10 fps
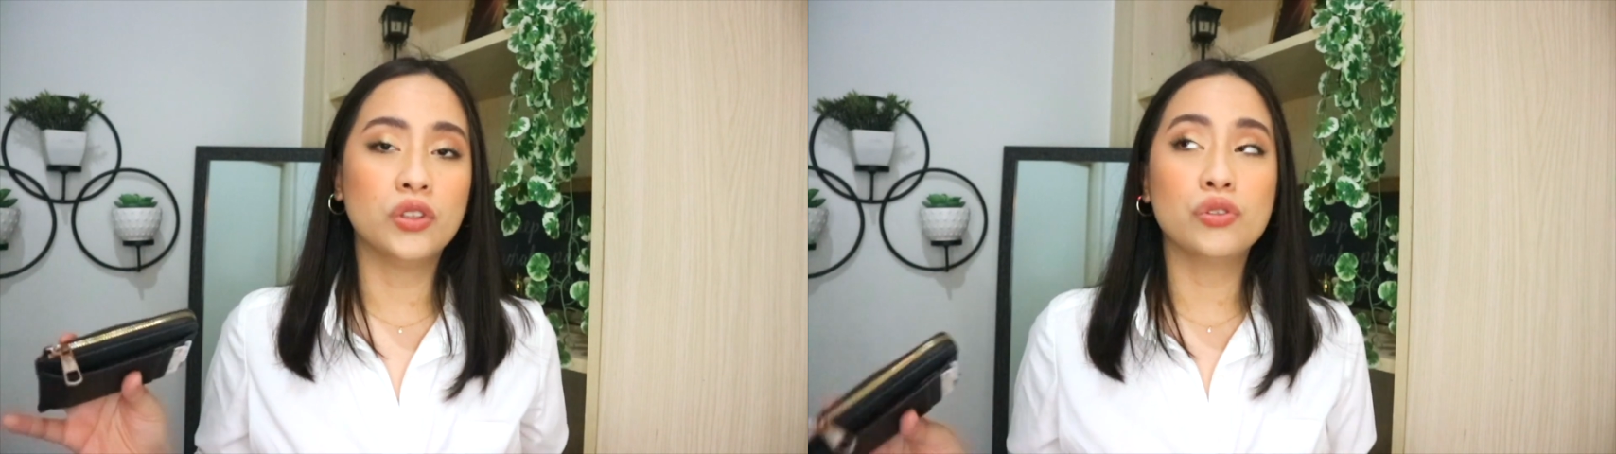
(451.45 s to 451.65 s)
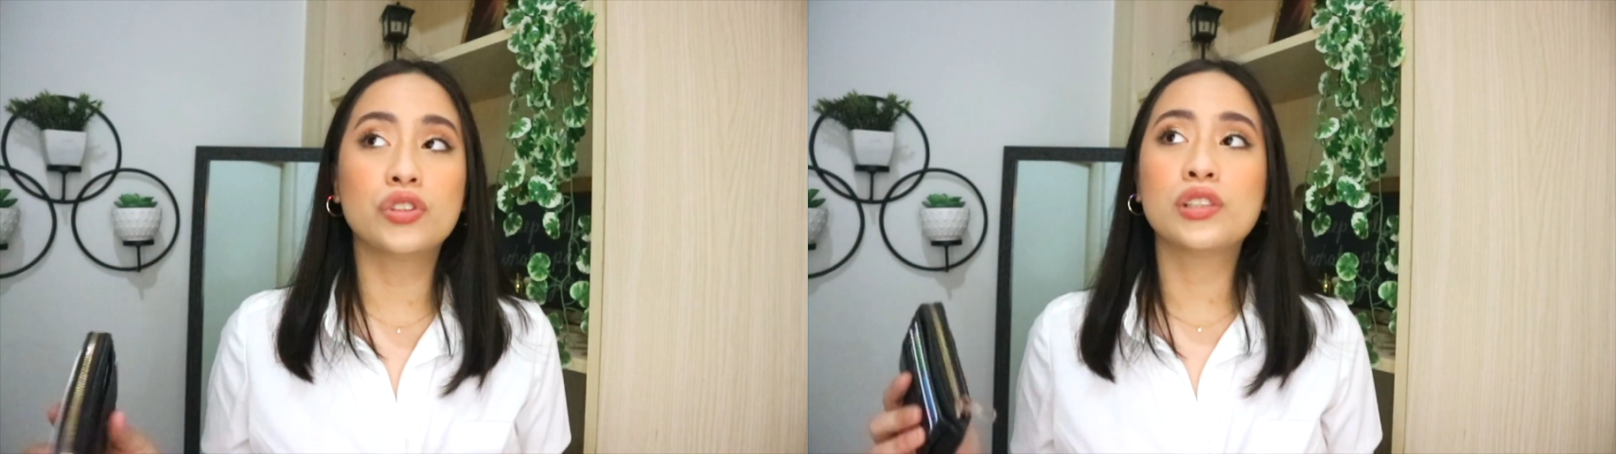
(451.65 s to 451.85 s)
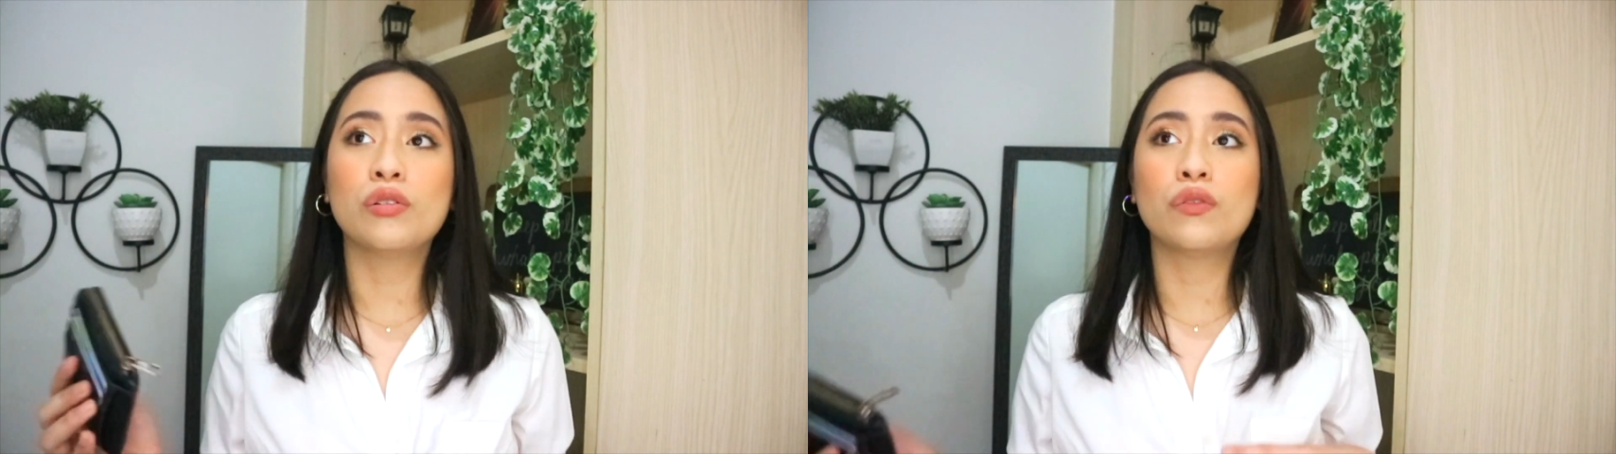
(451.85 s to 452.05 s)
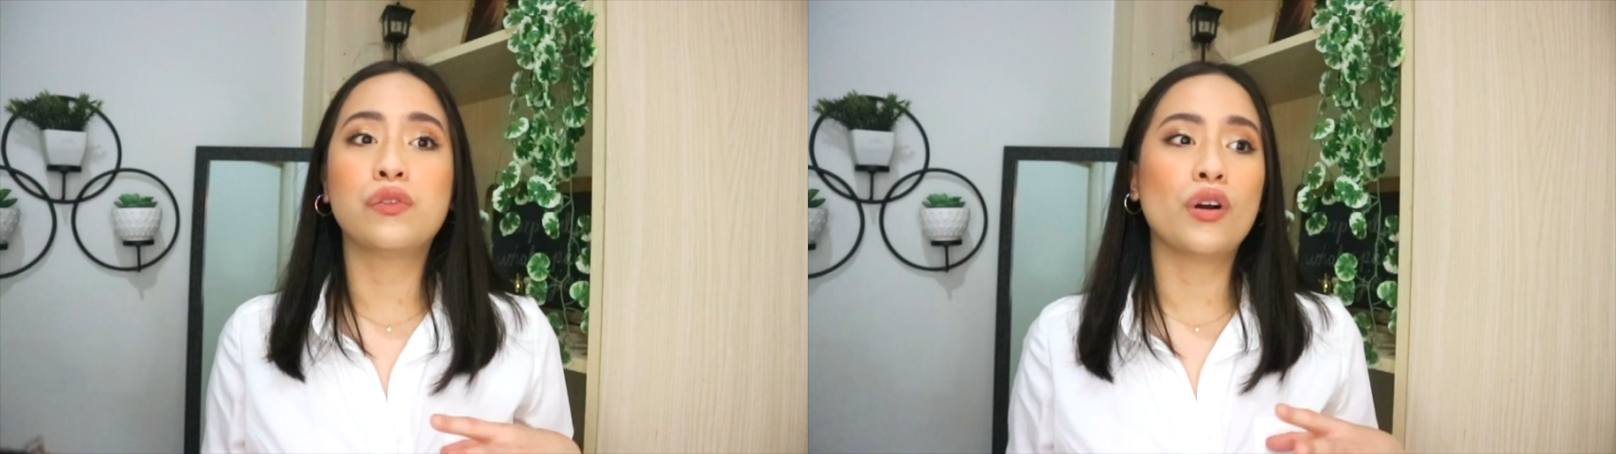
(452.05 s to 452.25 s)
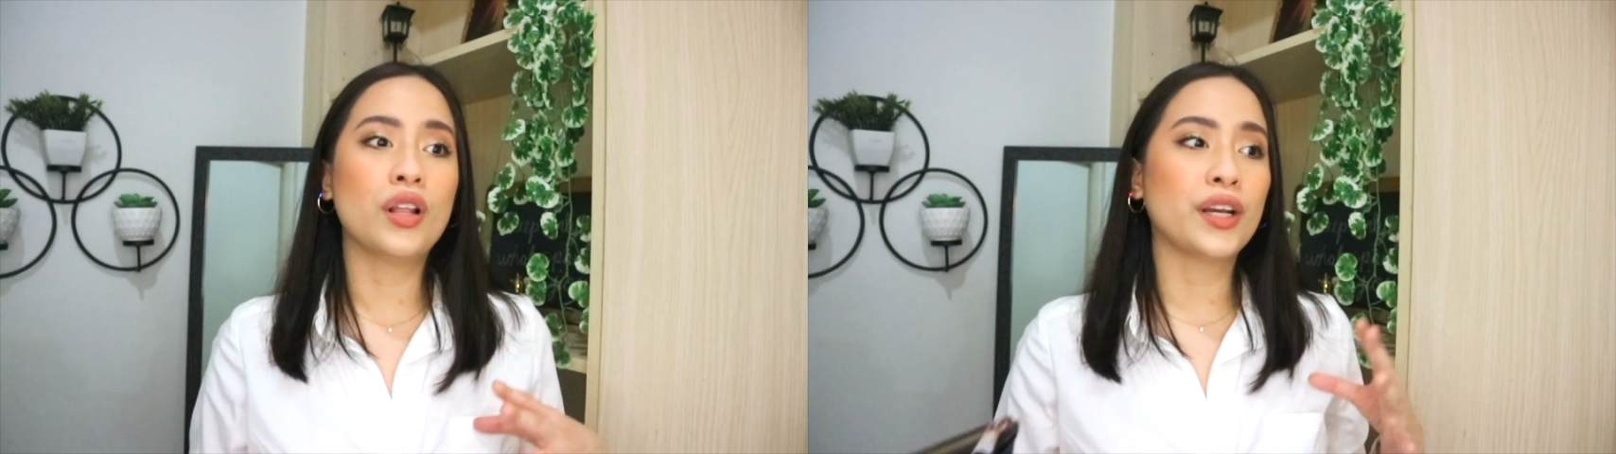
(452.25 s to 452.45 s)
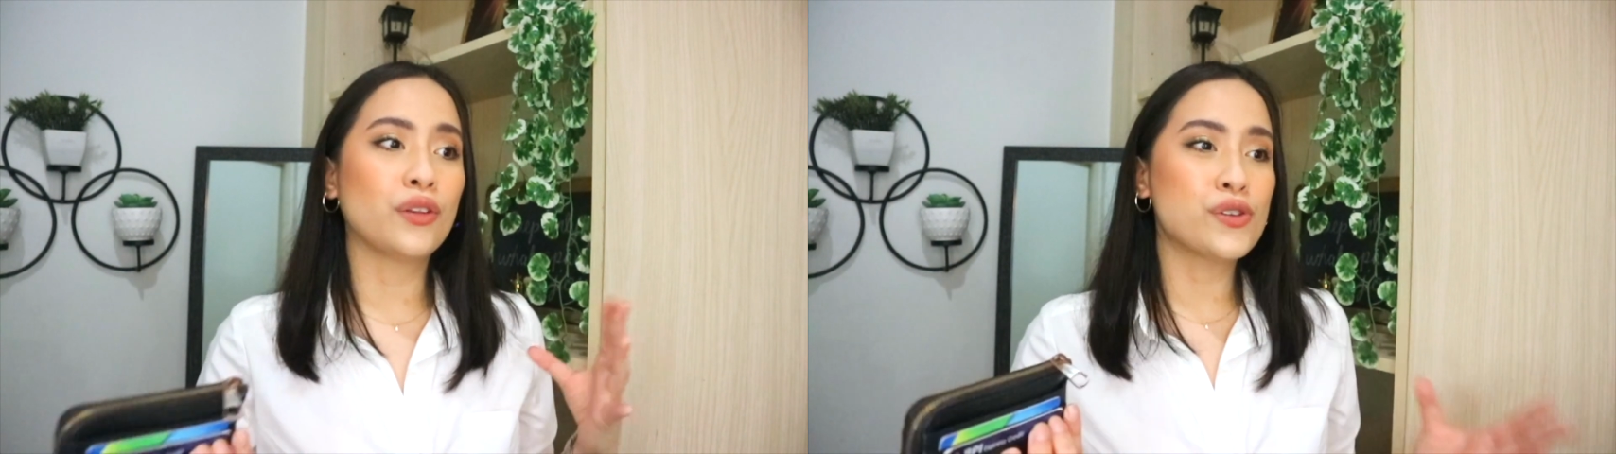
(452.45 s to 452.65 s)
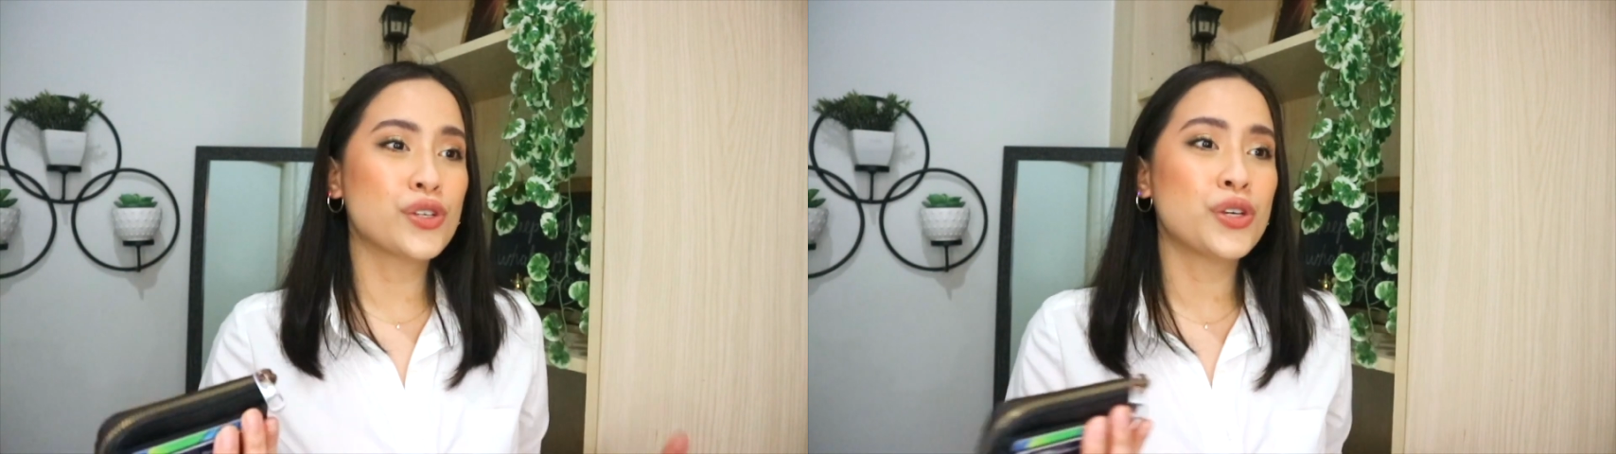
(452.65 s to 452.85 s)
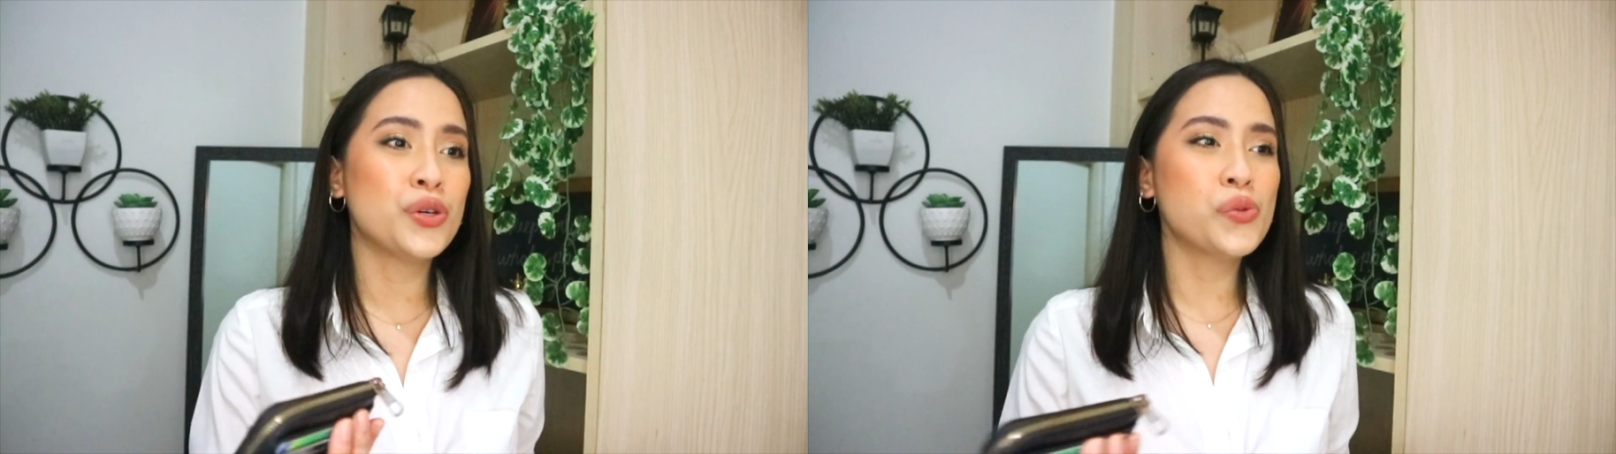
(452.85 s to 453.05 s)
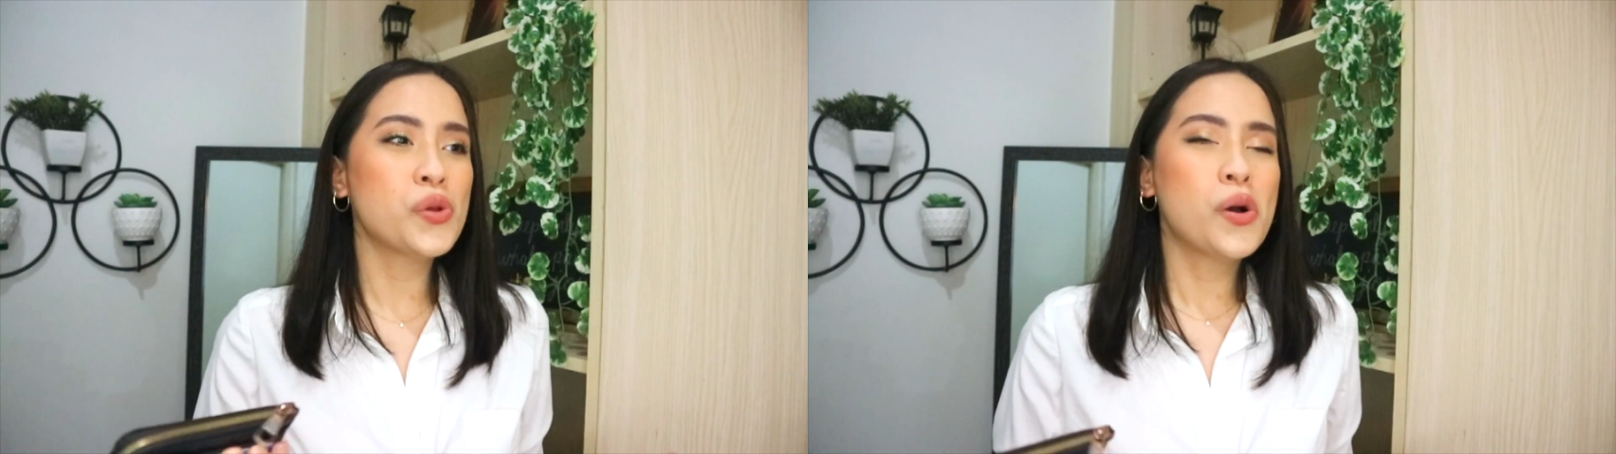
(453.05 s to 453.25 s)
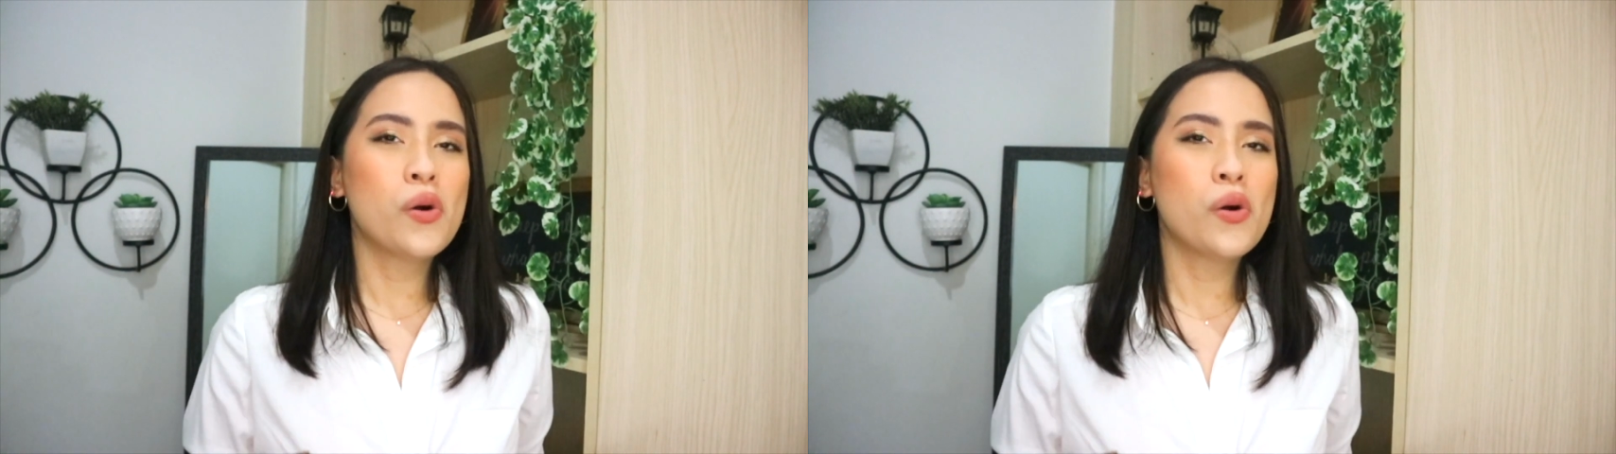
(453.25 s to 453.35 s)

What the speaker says: Don't just look for like those cute